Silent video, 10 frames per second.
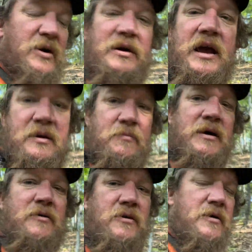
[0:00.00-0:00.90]
cake
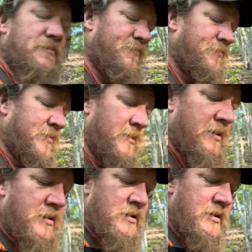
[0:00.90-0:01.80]
marathon.
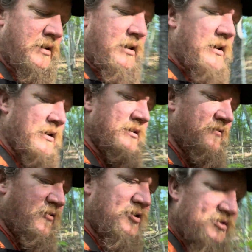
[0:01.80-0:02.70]
And the
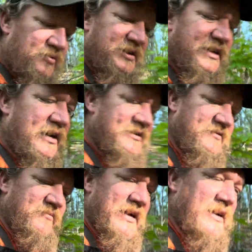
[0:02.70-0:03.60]
first 3 seconds of meeting